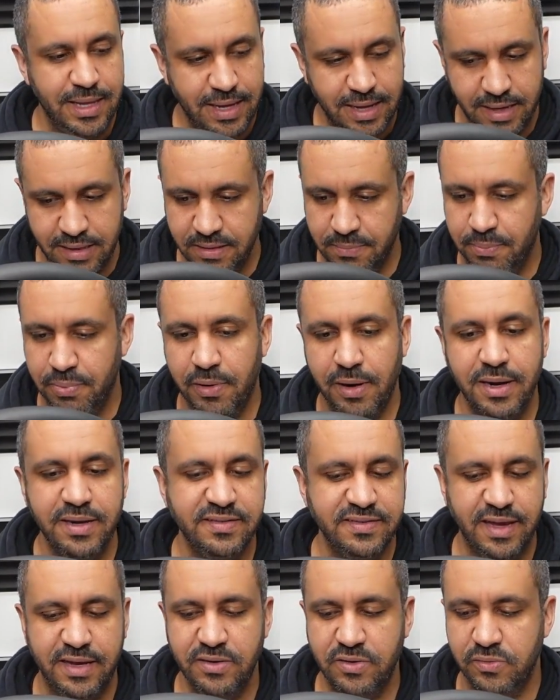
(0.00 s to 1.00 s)
The
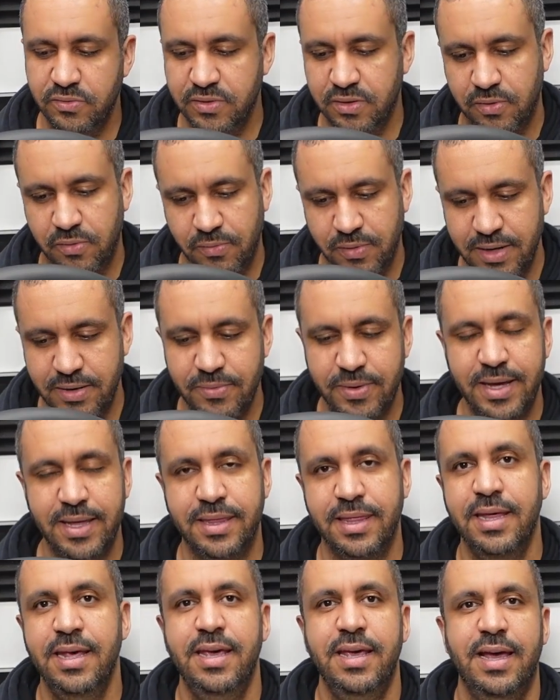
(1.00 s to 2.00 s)
price I don't agree
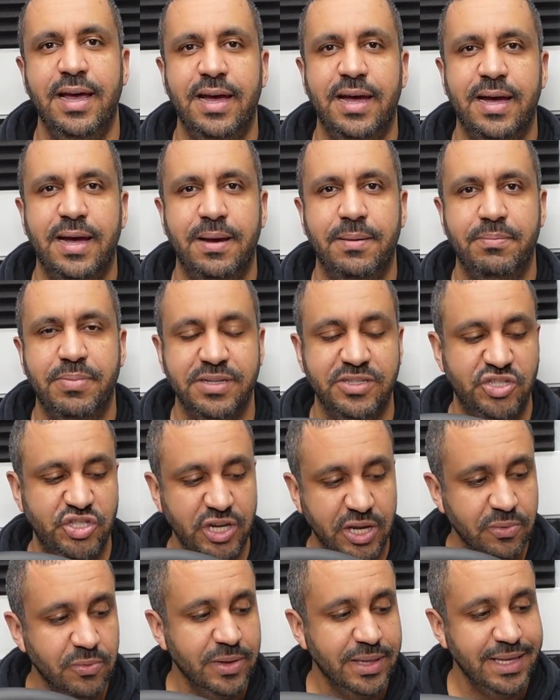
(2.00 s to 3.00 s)
with, but
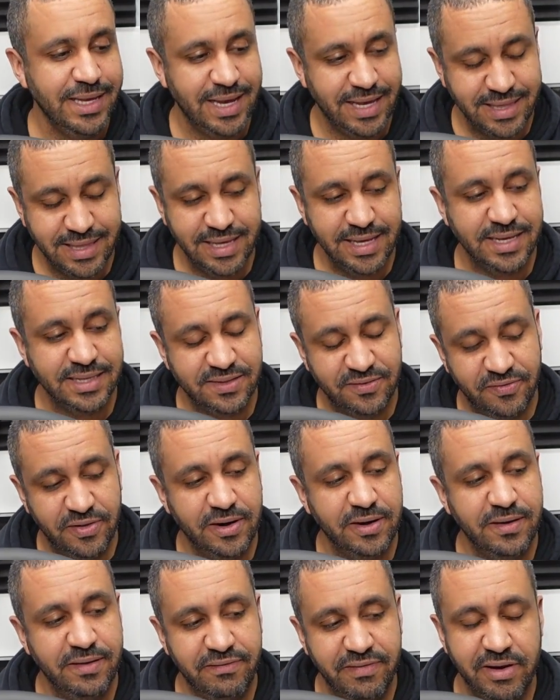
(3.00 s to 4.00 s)
generally I think it's
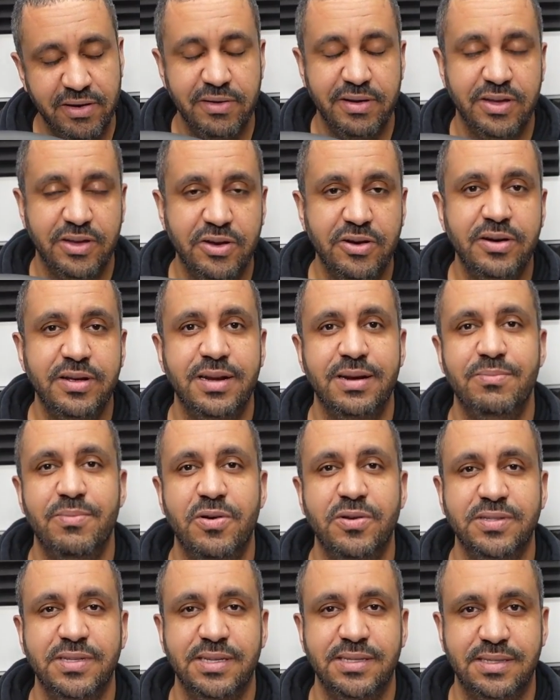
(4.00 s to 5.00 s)
very, very good, and
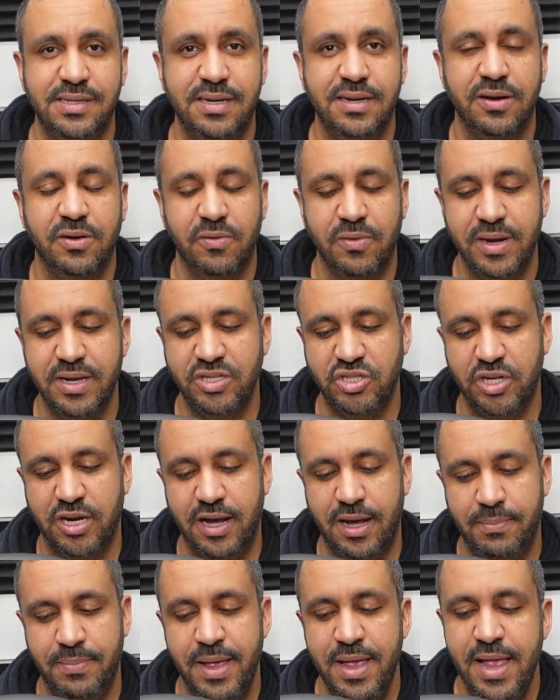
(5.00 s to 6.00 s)
Moza's done a great
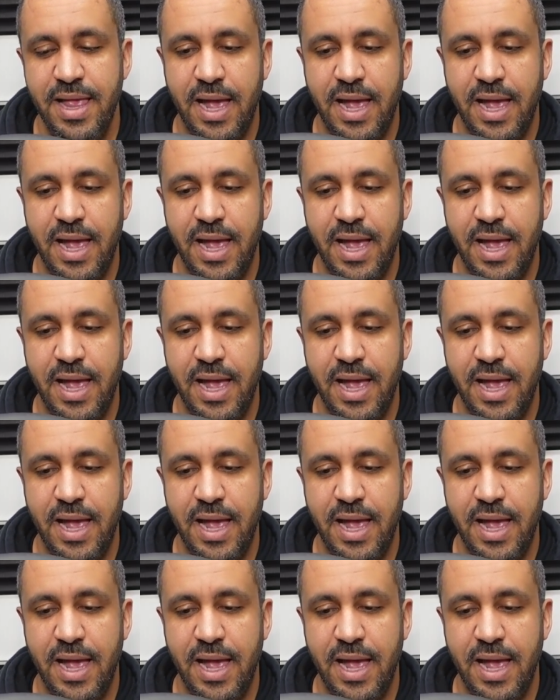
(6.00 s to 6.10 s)
job.